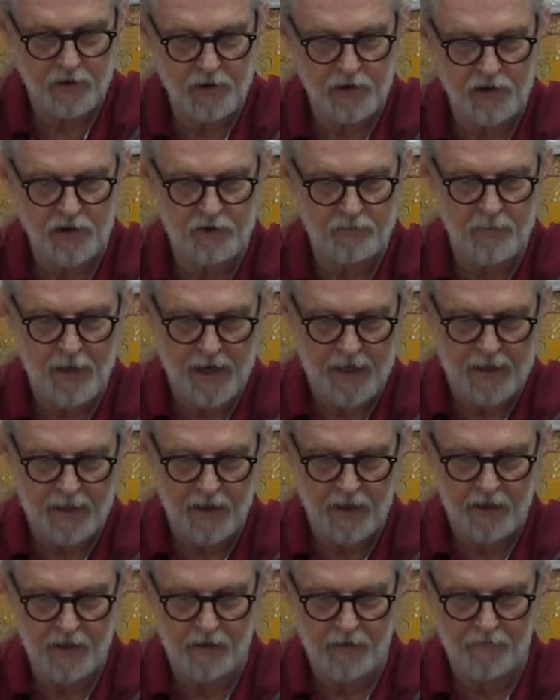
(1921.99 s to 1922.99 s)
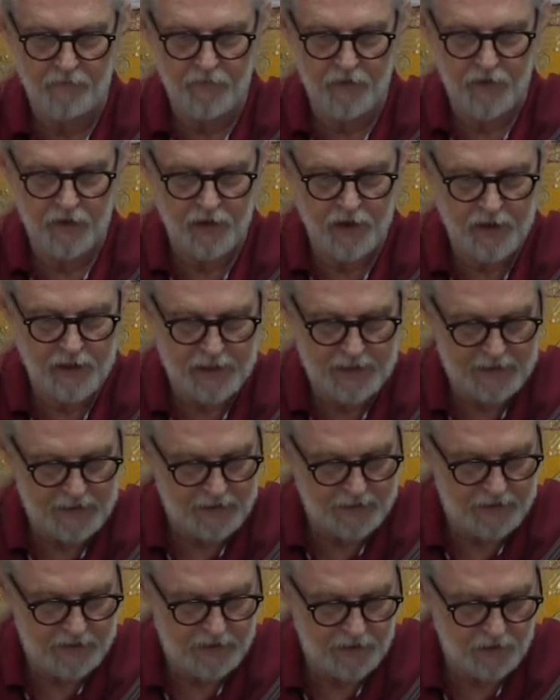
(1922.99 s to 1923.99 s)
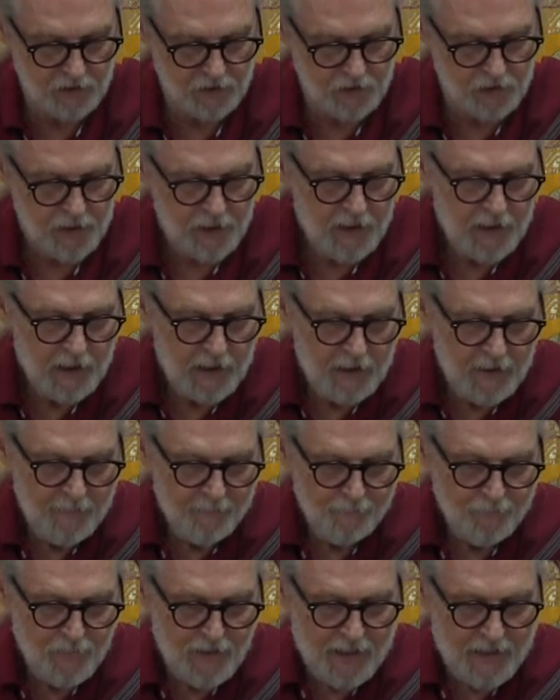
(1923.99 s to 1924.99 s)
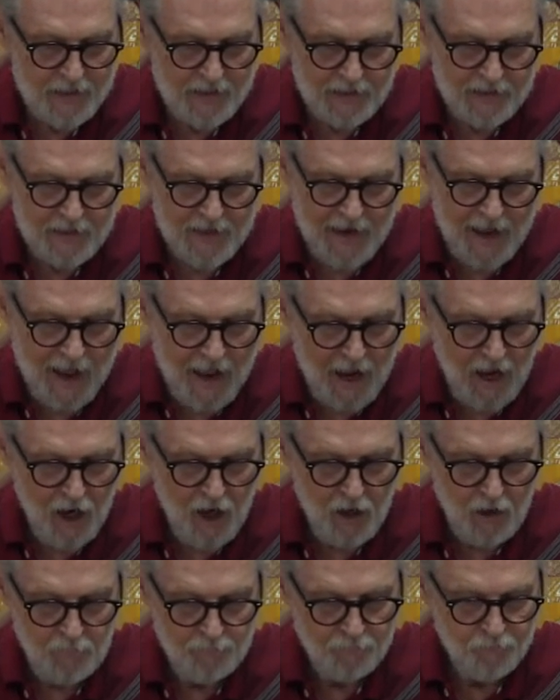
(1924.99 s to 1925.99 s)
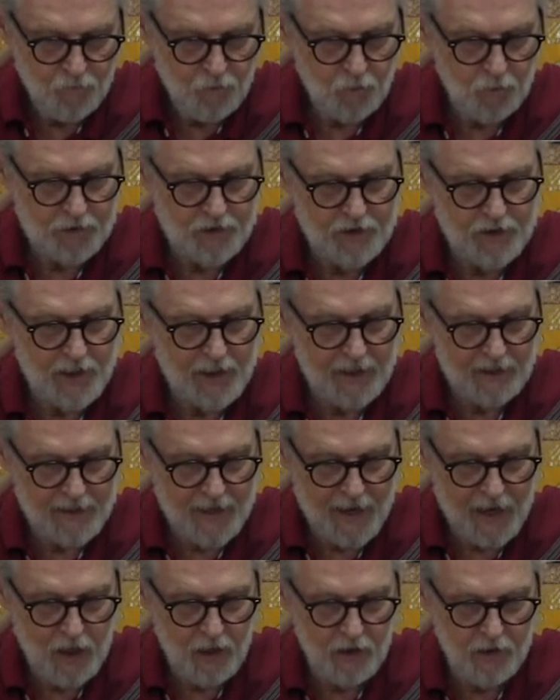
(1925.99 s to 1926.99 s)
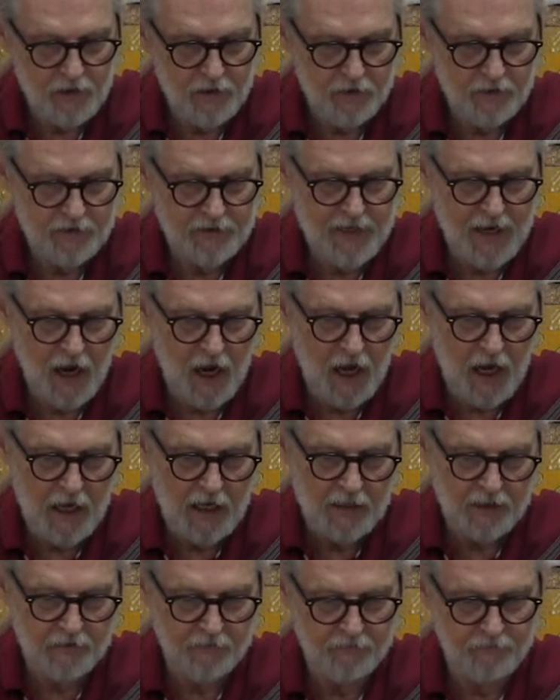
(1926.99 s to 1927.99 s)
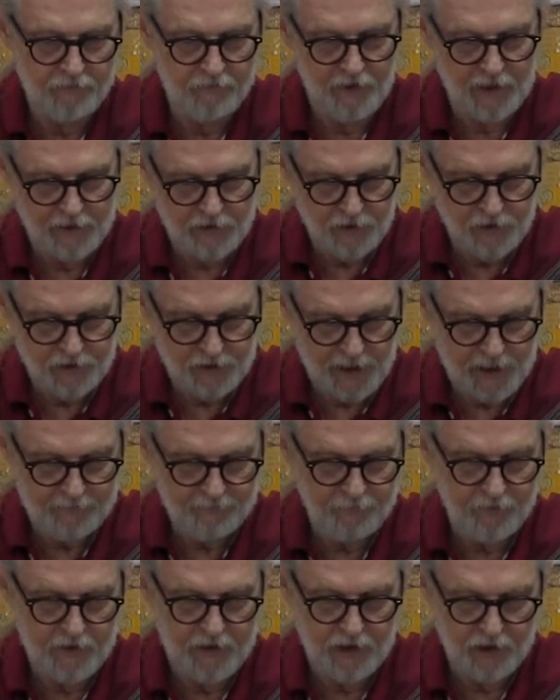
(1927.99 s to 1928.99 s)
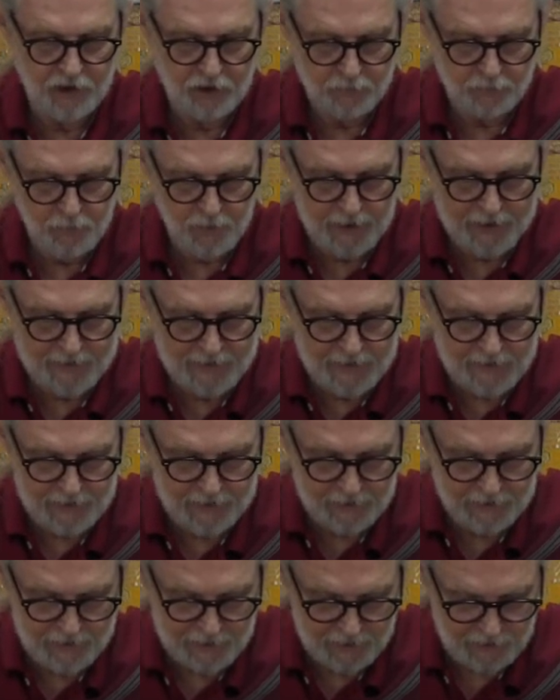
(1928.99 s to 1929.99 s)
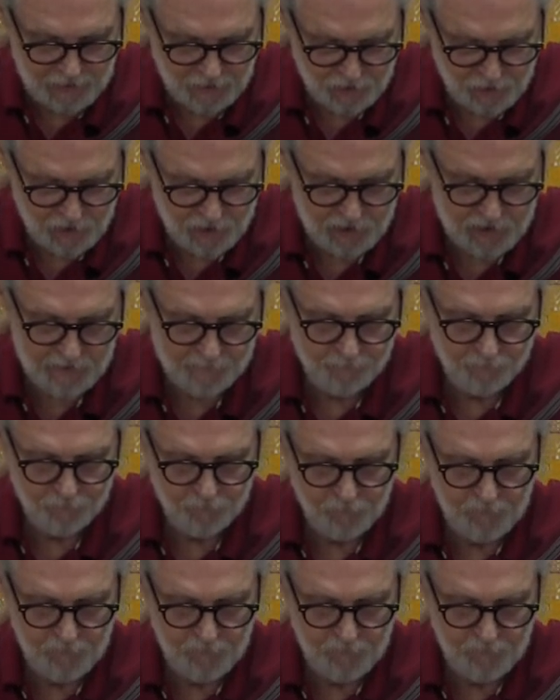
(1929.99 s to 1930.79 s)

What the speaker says: to the samaya of the deities. Now, we say, now the dawn of Vajrasattva is breaking in the east.